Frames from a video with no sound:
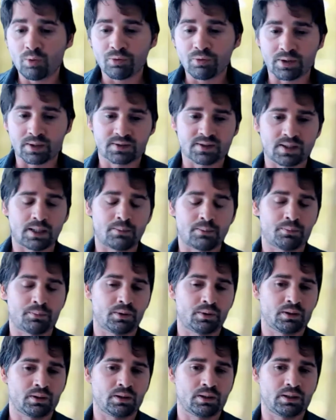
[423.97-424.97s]
for
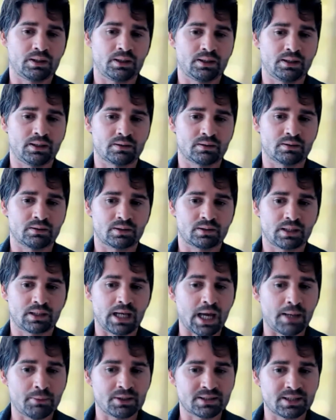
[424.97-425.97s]
example, in
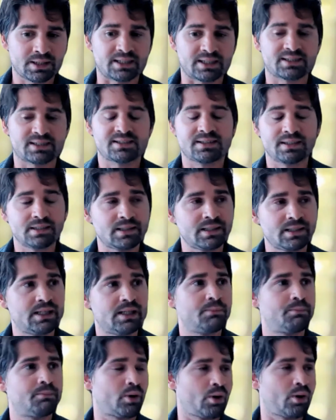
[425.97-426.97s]
climates like
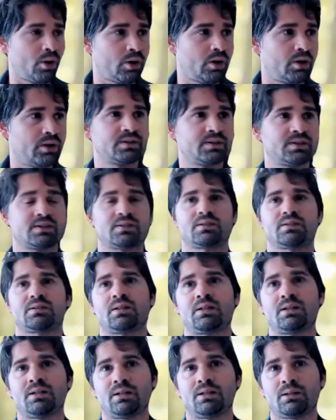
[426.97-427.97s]
Sydney, Perth,
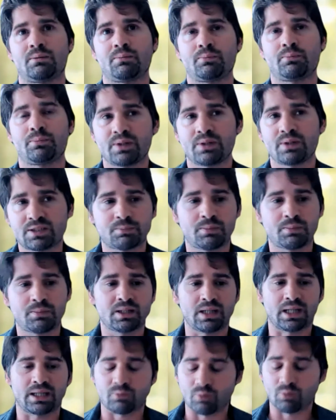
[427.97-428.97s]

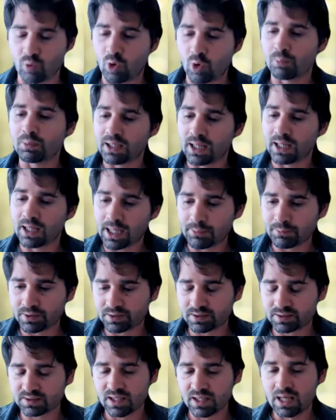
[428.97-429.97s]
Brisbane, like warm
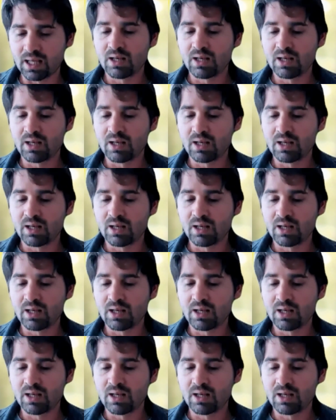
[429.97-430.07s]
climates,